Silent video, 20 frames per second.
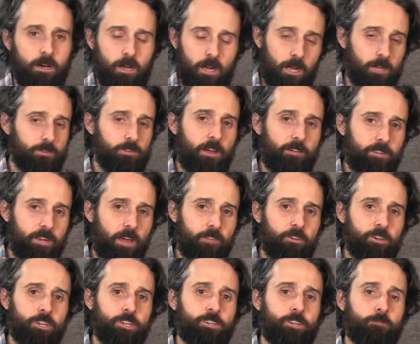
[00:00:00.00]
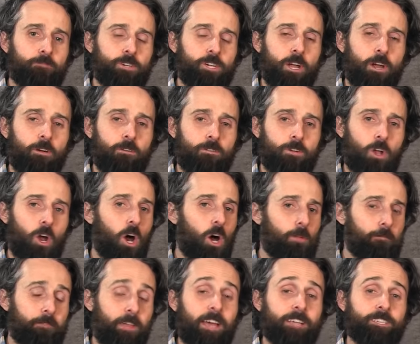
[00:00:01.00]
I also have another YouTube show
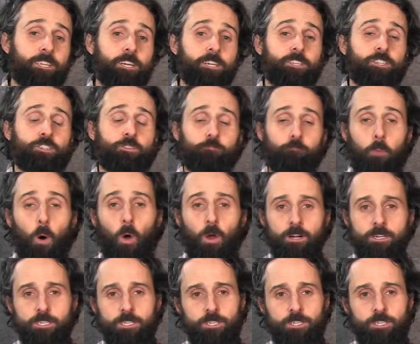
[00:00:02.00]
called That's Good Sports,